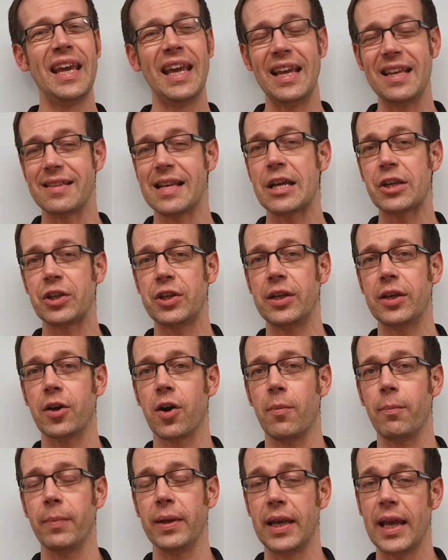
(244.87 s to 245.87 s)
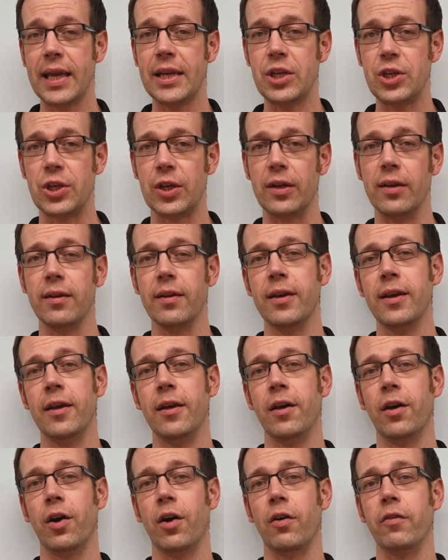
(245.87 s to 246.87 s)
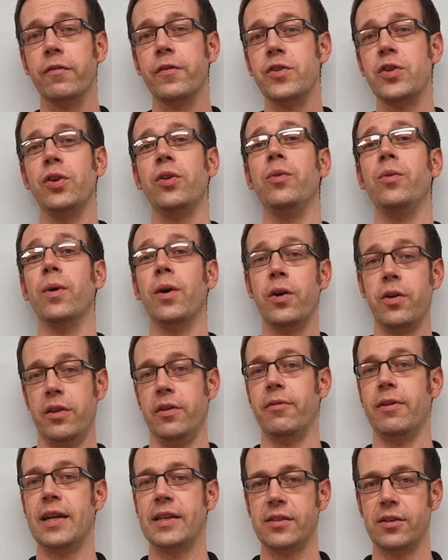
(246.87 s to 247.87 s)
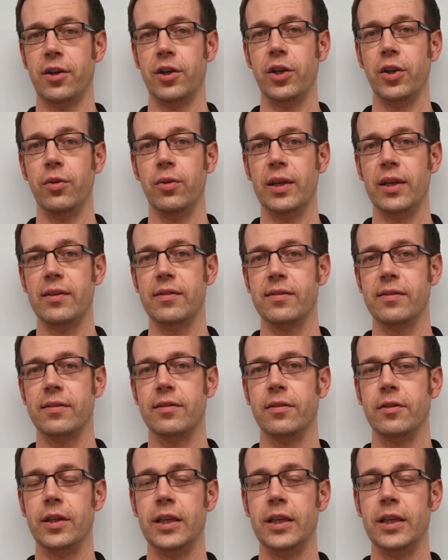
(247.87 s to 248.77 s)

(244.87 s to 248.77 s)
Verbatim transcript: It's actually a combination of two other SI units,